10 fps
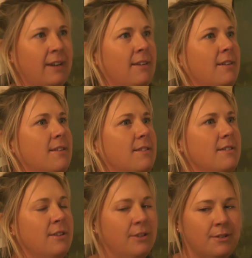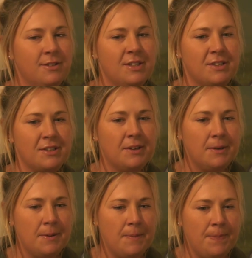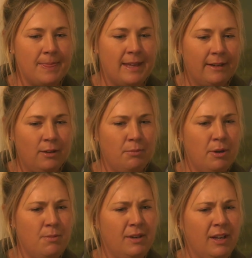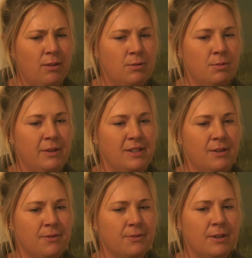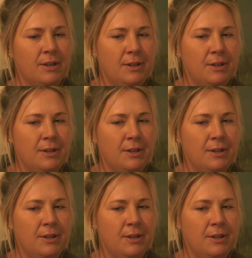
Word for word: and you know just that little moment, I thought to myself,